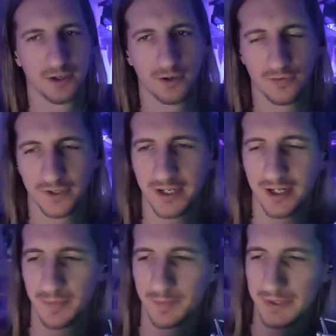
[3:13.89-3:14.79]
over
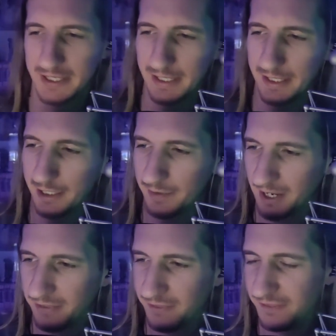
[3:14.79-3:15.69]
here, but um,
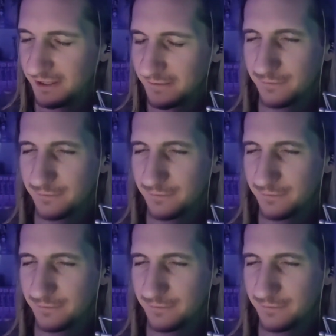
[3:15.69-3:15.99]
I think